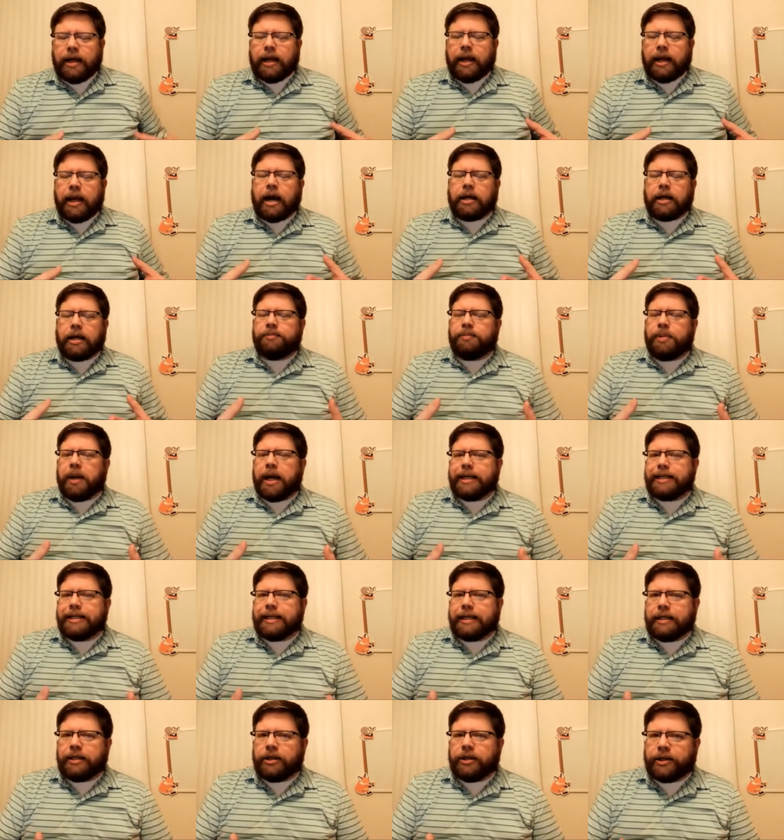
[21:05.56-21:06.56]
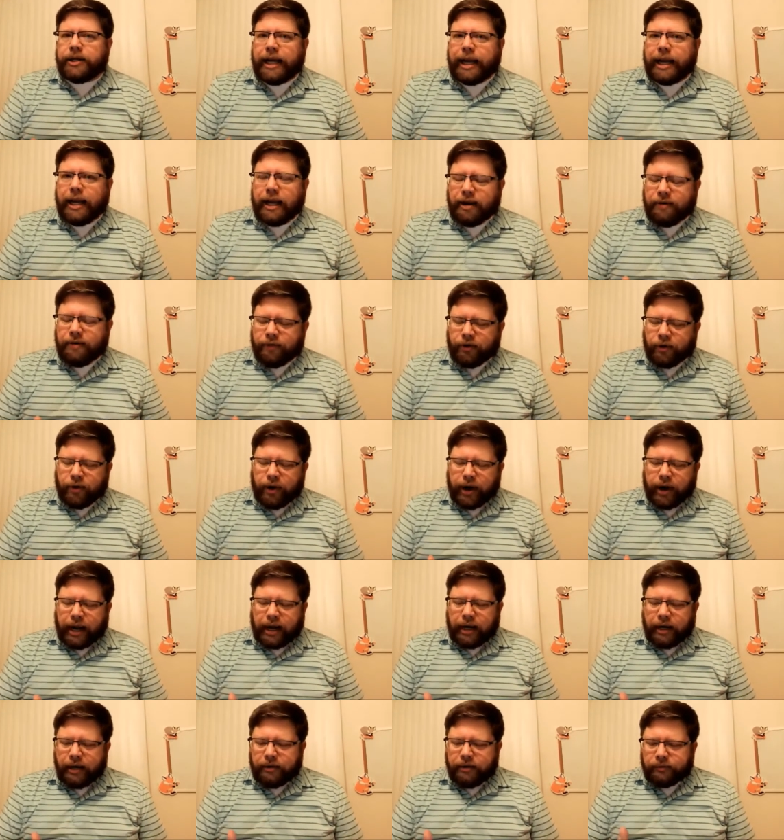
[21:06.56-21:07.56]
God's blessings are taken for
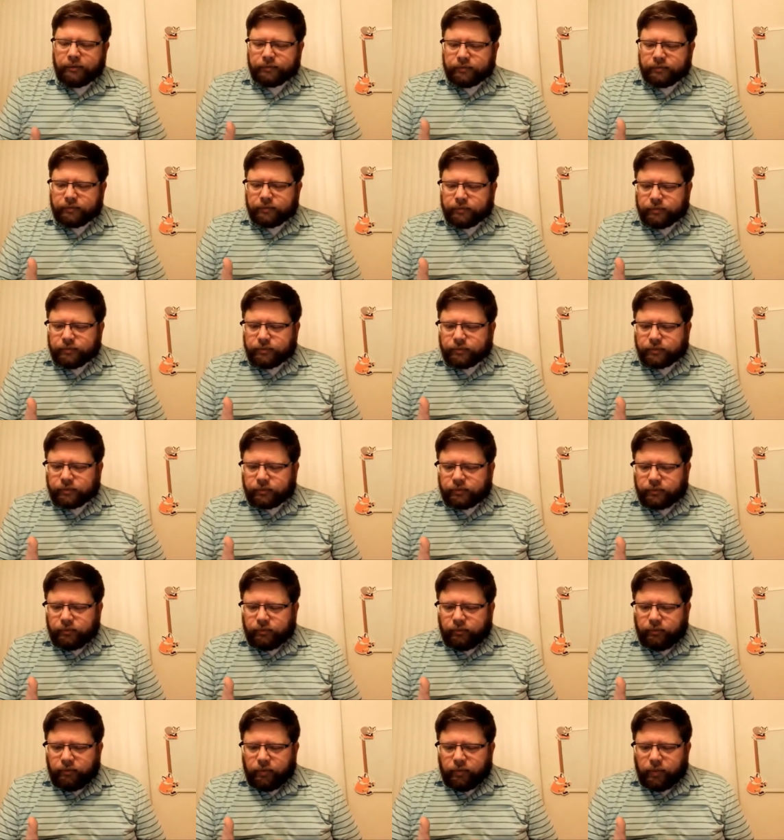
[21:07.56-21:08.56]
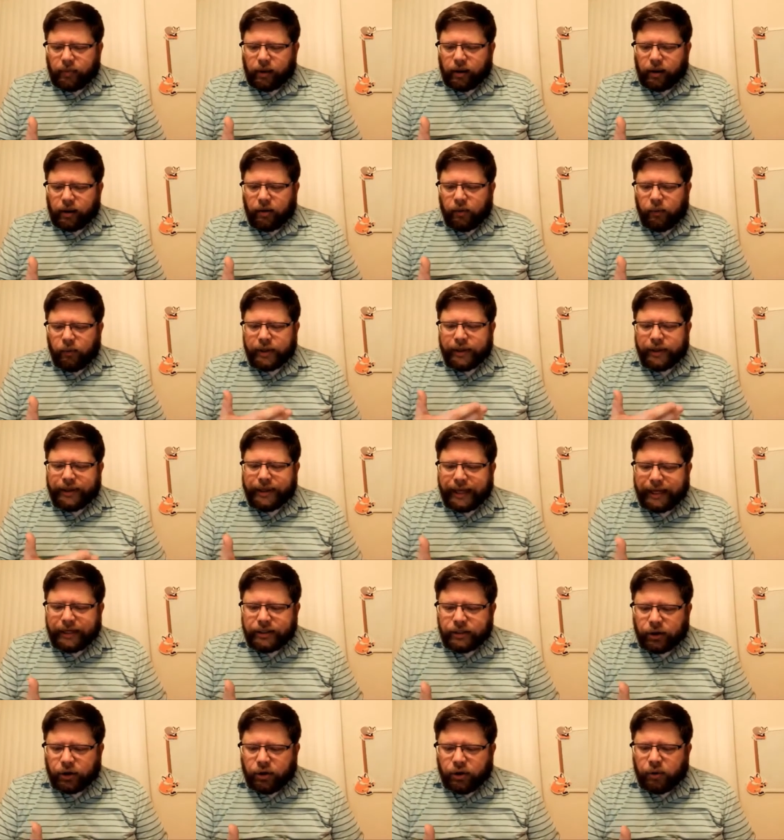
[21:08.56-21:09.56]
granted. When
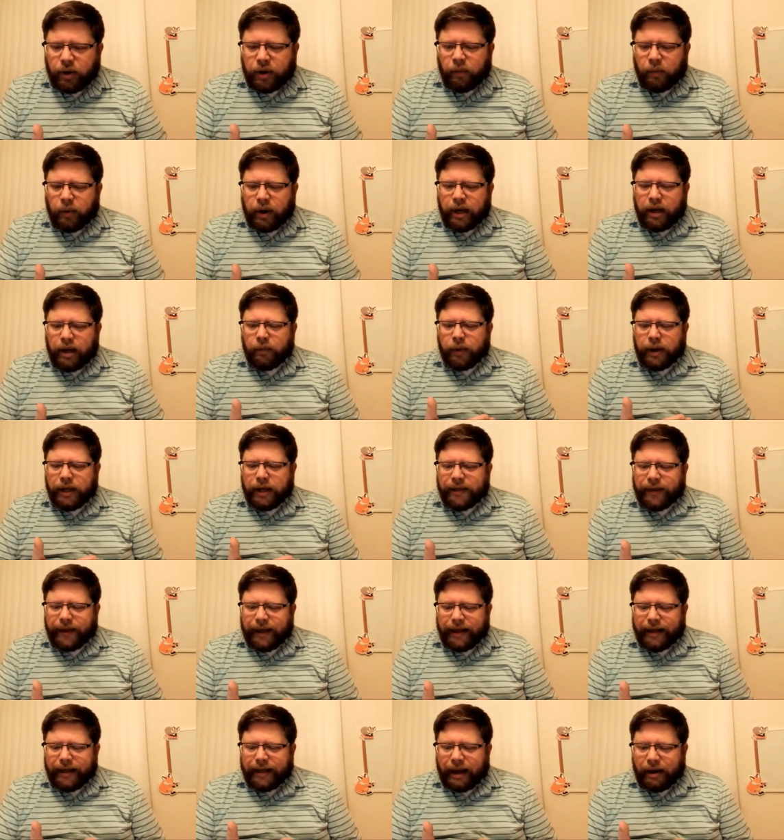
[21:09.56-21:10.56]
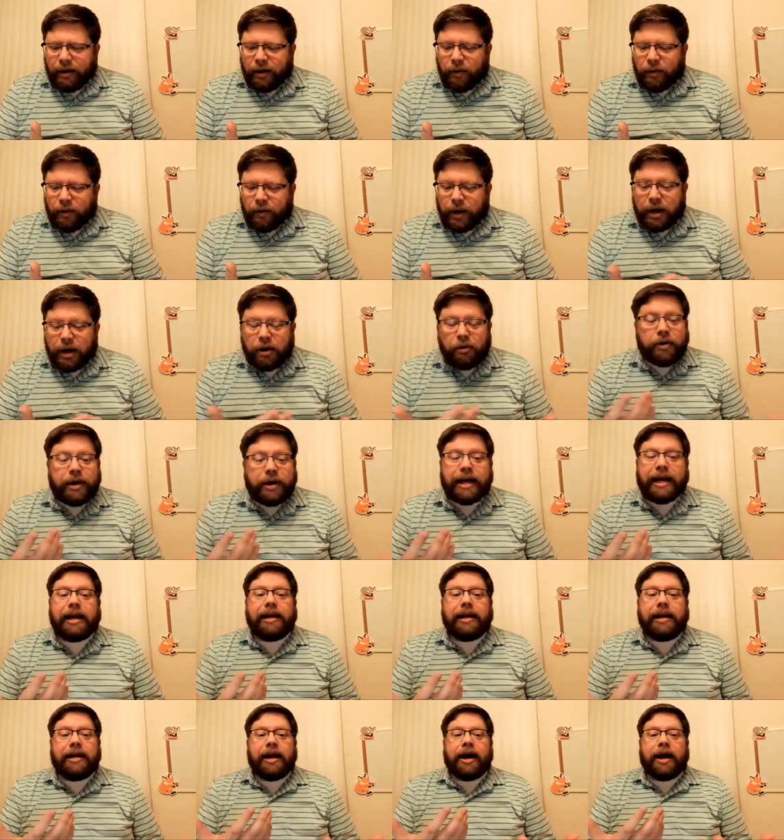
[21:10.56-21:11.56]
things are going well, we think that we don't
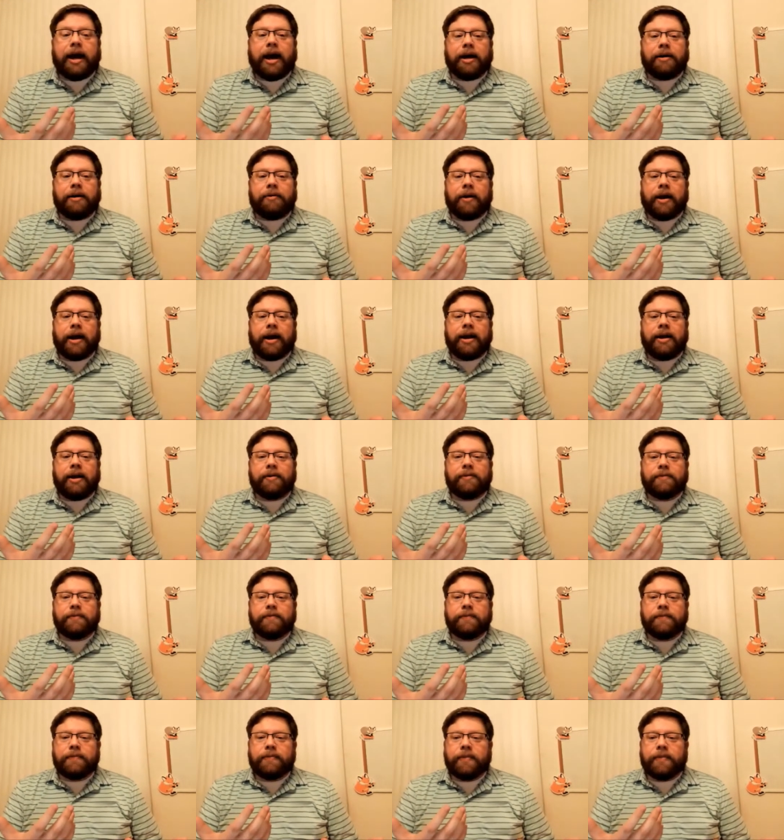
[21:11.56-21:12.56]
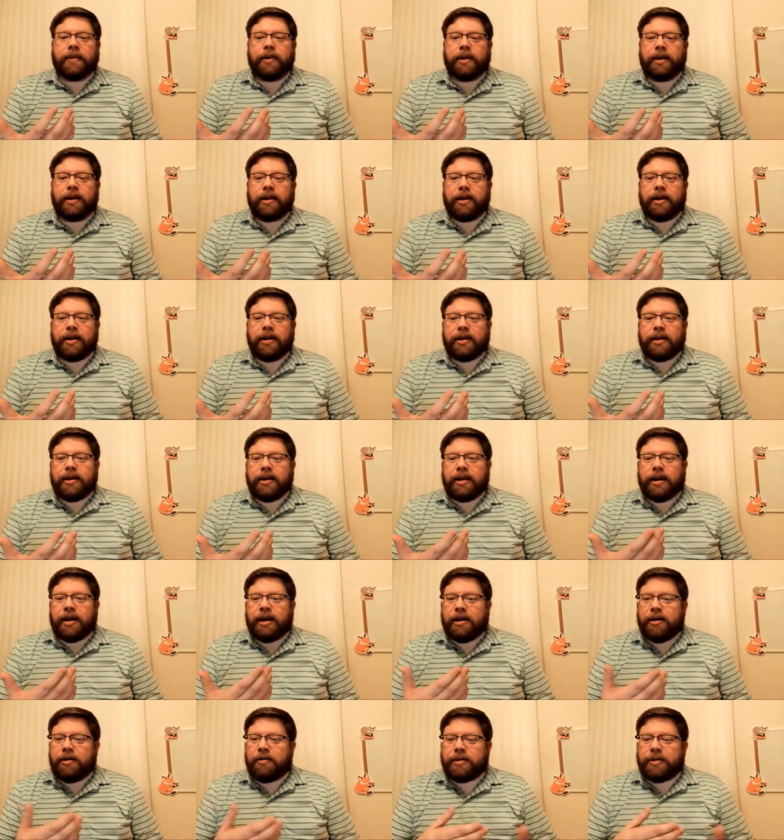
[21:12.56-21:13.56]
need God, right?
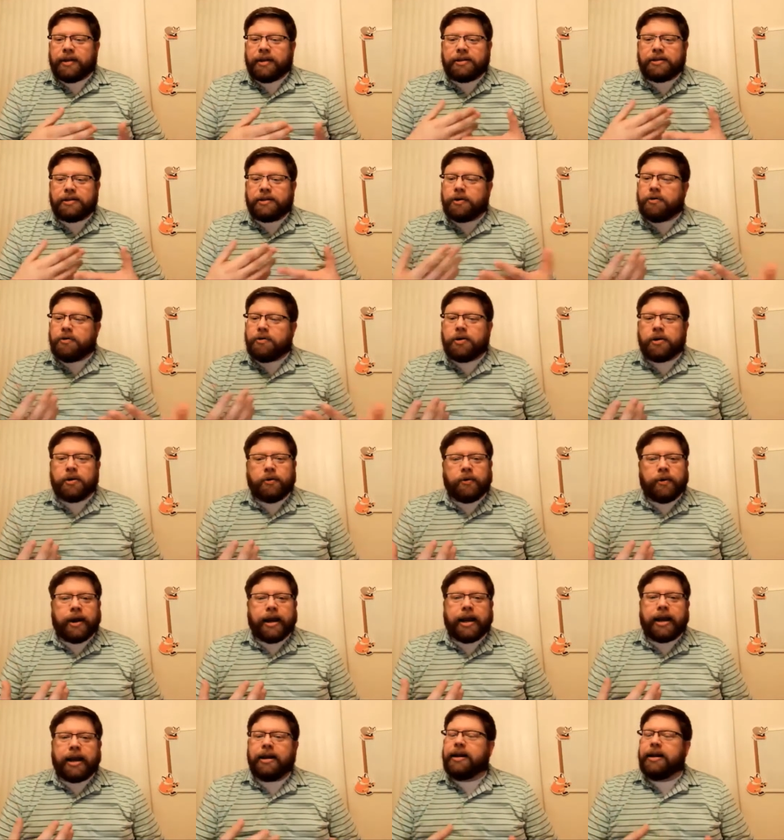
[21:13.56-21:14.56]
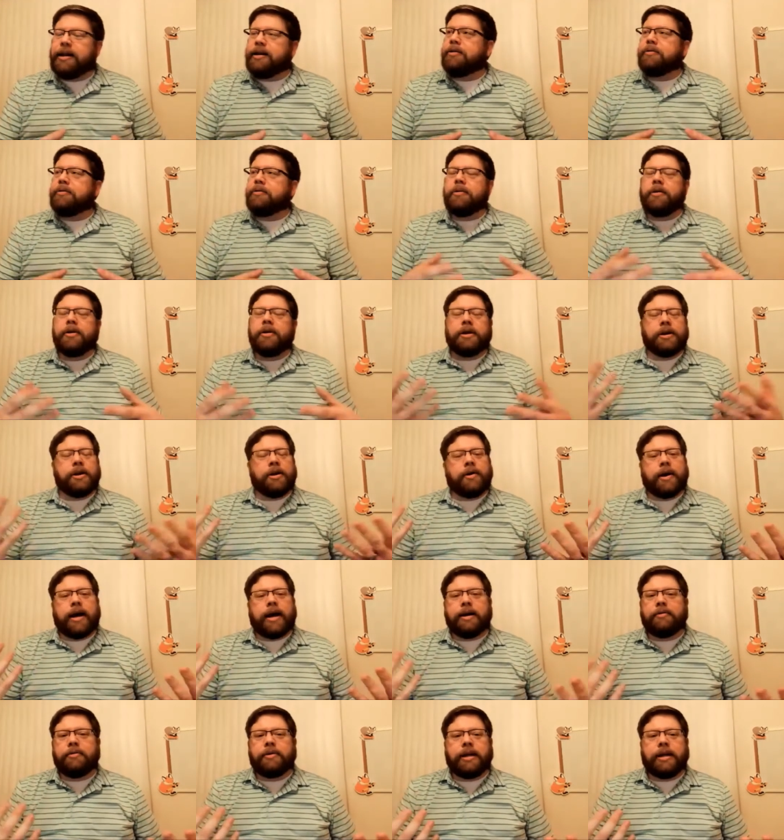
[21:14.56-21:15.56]
You know, things are going great, Lord. You know,
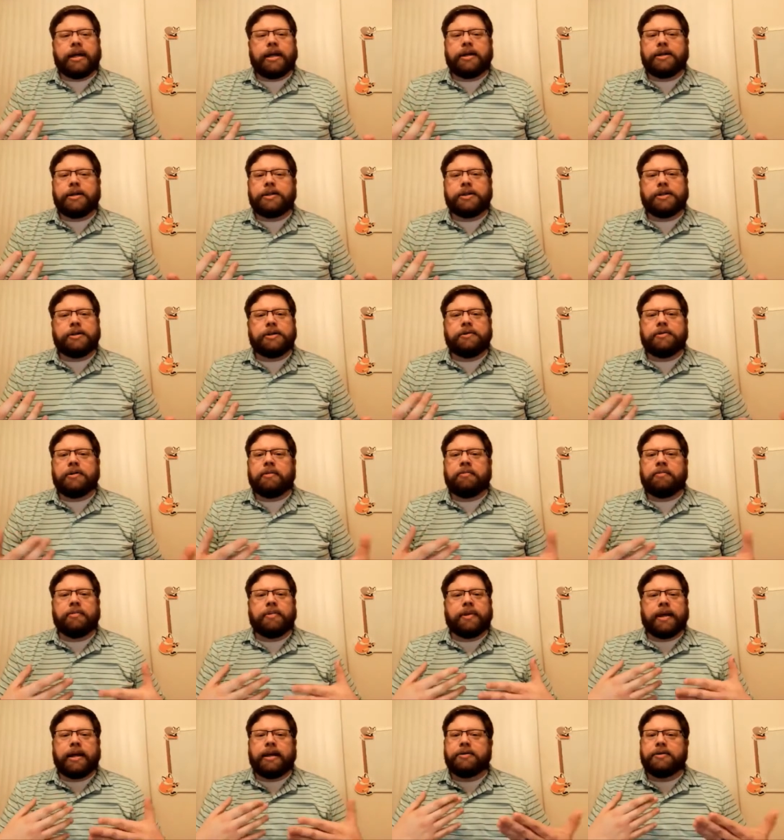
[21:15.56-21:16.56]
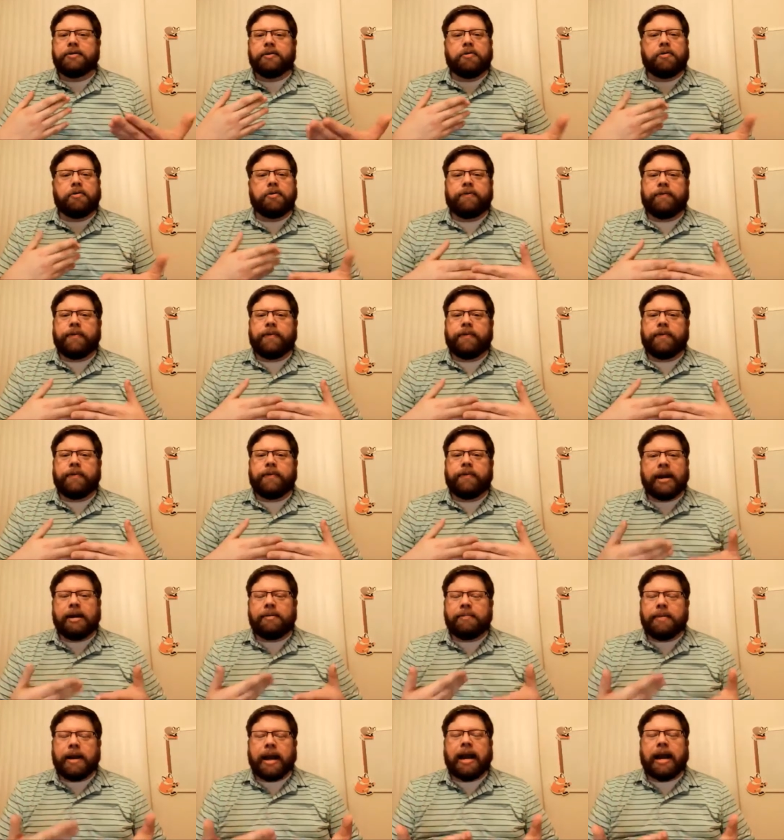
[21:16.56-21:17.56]
I don't need you. I'm um, things are going fine.
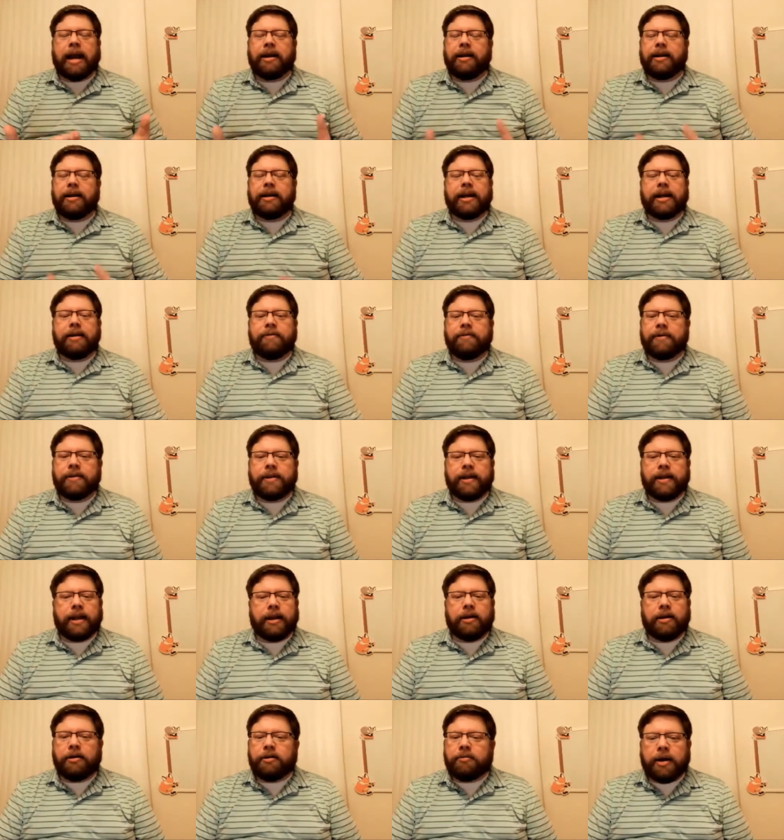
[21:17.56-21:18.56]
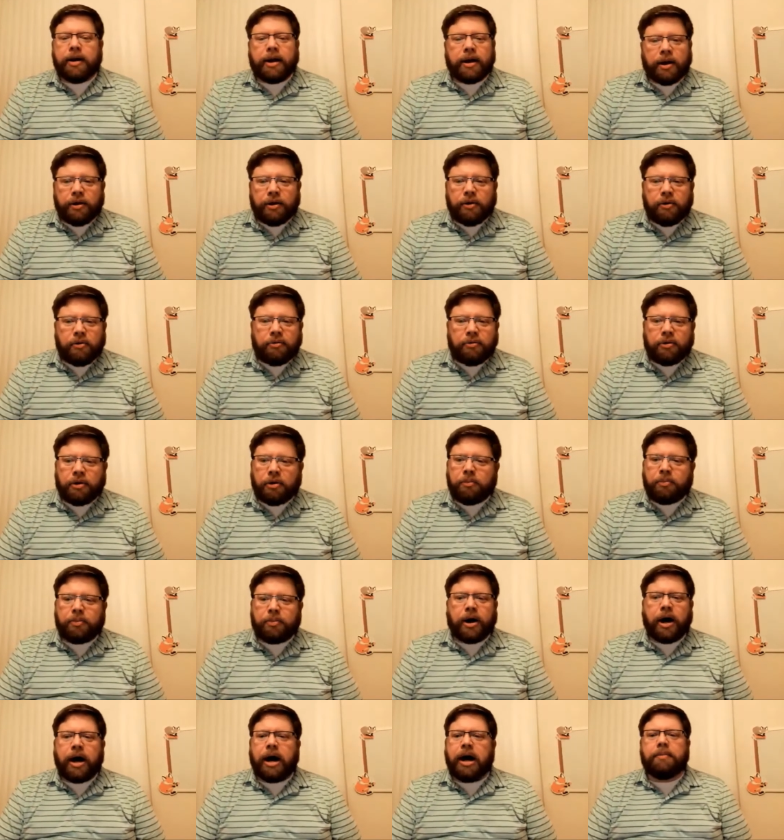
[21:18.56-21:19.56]
I'm handling everything on my own, no
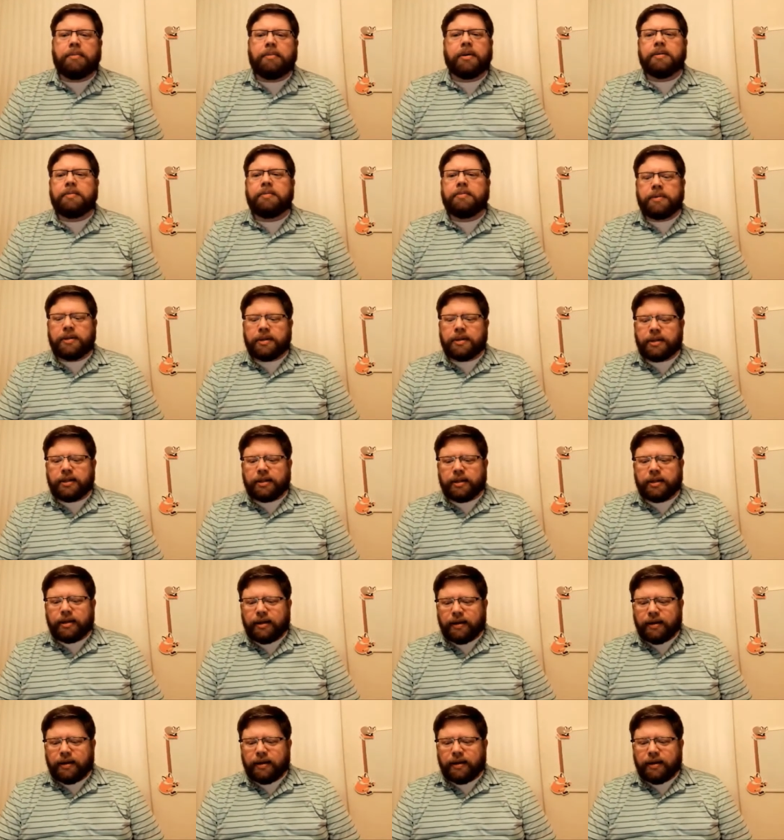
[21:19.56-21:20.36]
problems.